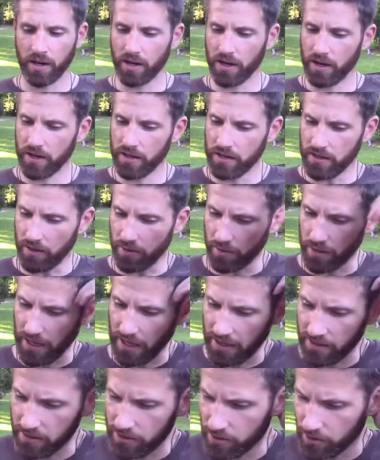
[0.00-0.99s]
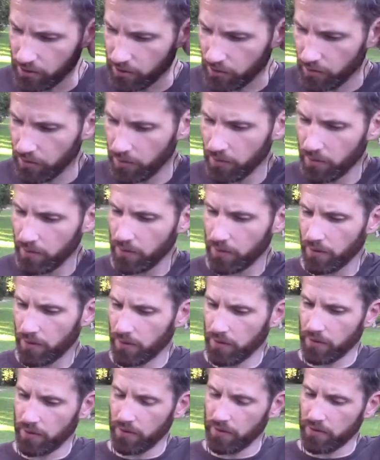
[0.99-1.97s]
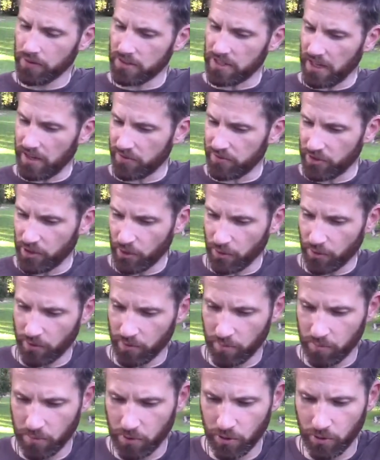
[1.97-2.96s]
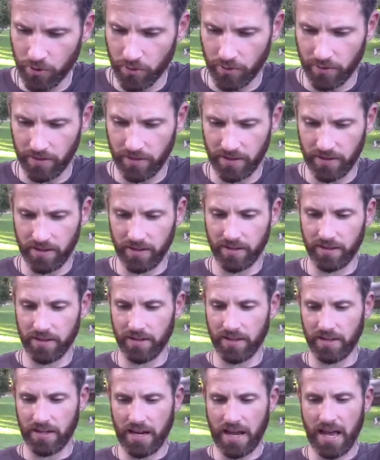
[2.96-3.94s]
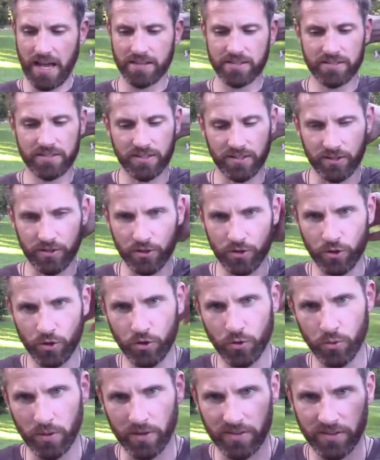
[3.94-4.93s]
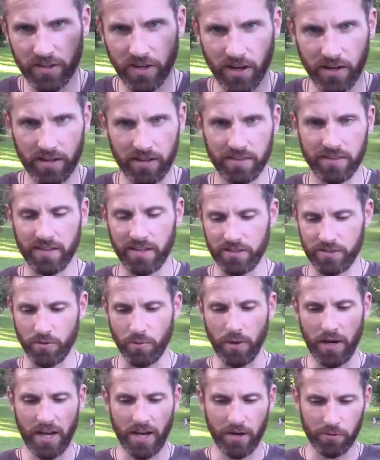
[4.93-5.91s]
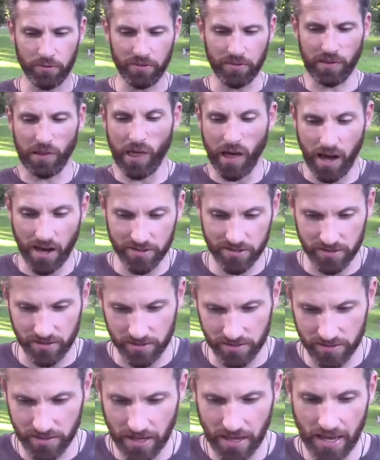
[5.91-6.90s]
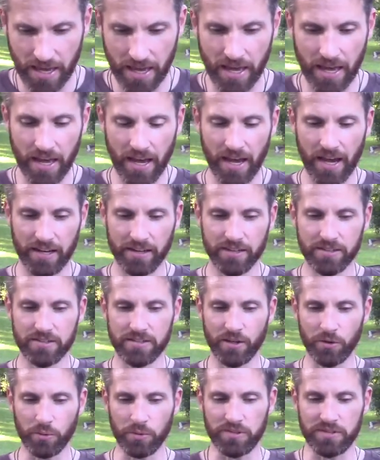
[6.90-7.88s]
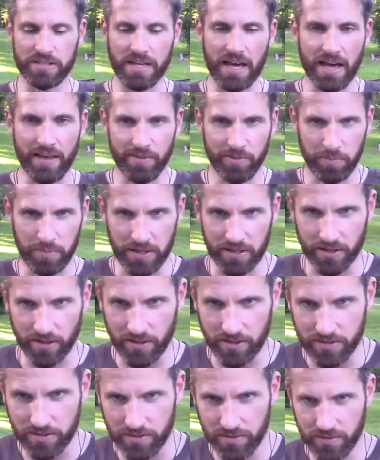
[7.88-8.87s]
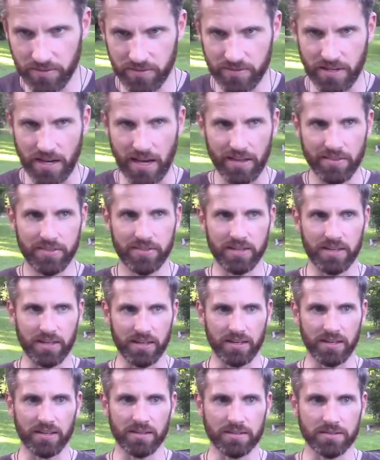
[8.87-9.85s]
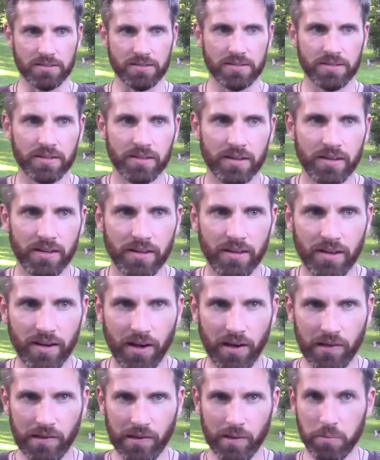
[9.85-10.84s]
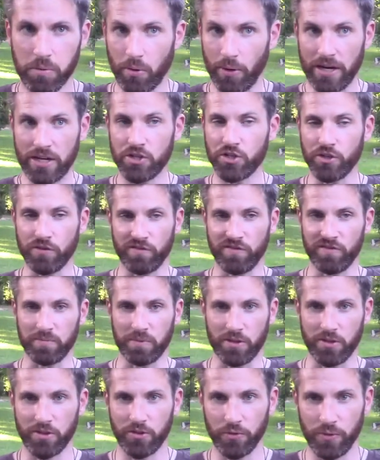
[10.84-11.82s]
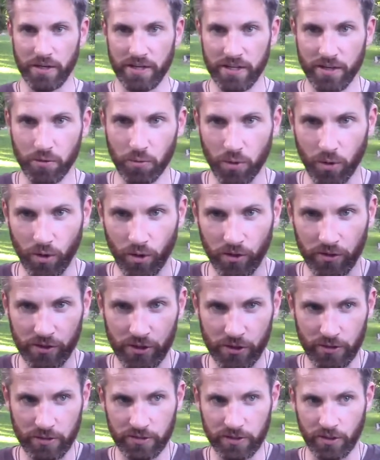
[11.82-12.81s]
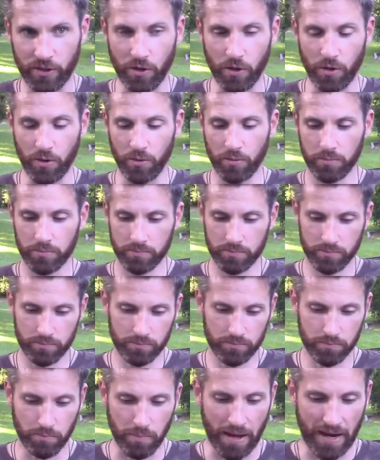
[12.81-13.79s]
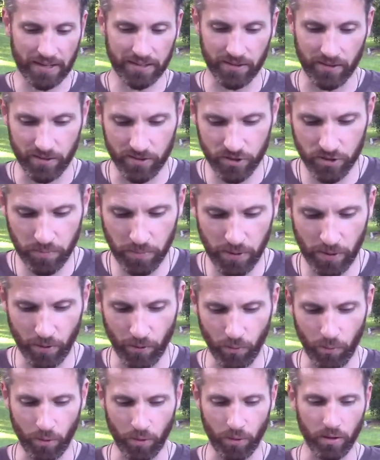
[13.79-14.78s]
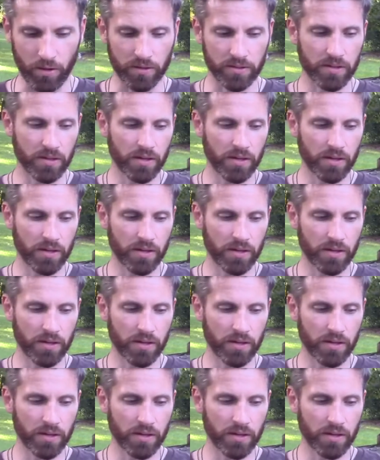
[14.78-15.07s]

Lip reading: K2, south node of the moon, it has to do with cutting things away, with losses. It does deal with death, because death is a liberation from the 3D world and you get to go back to the spirit world.